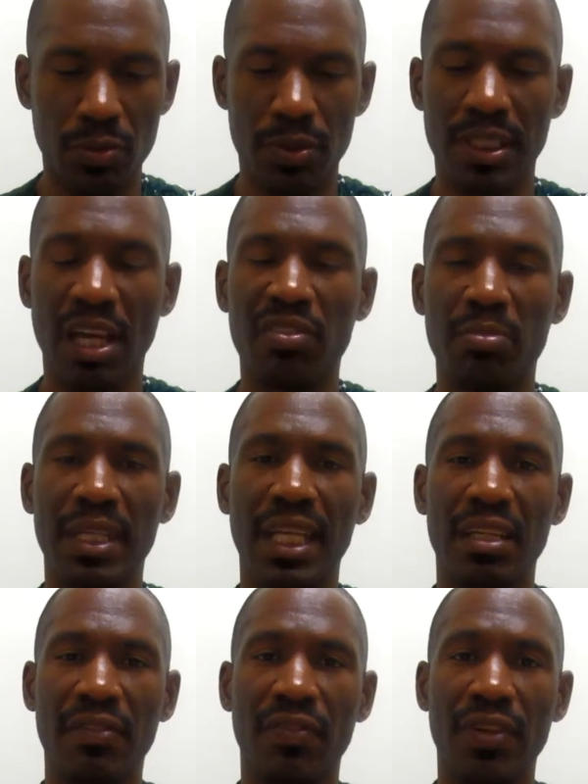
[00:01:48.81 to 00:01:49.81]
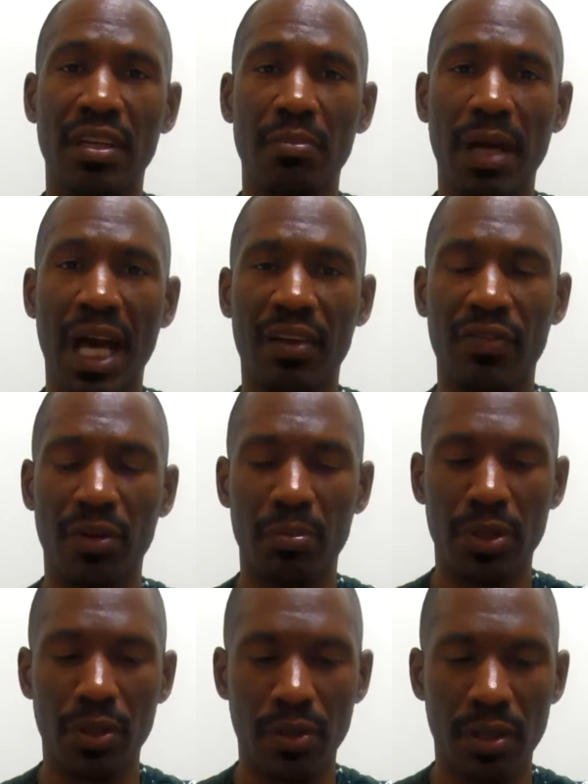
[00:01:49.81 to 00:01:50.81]
will definitely be getting feedback from
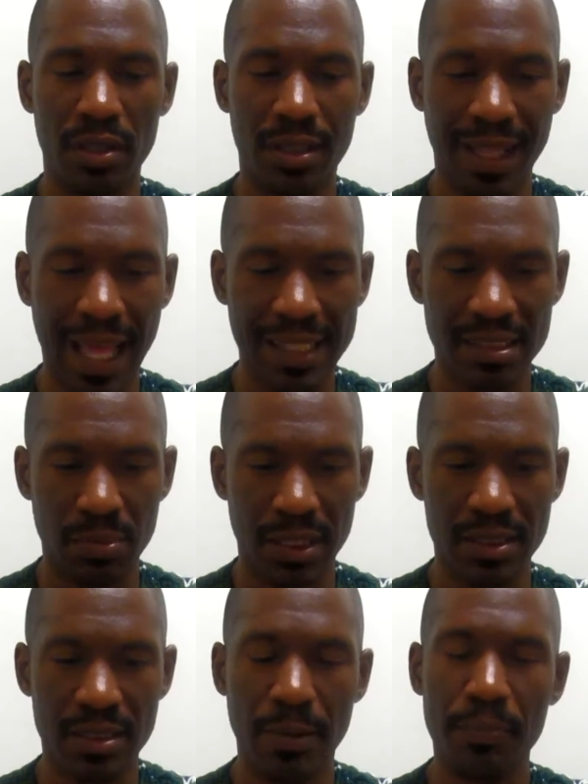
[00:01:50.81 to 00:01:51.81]
your classmates.